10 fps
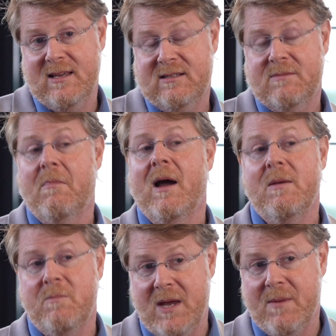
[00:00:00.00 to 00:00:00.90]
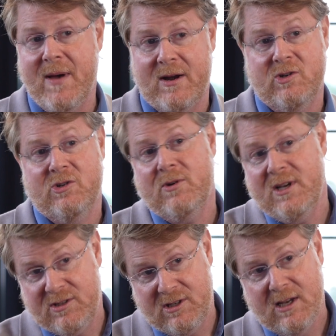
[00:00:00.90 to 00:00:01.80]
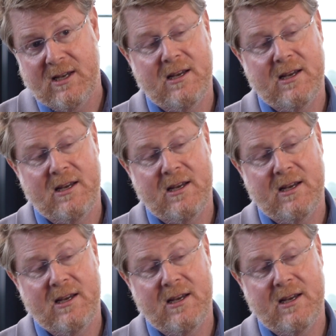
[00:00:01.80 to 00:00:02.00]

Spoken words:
this might be a better choice.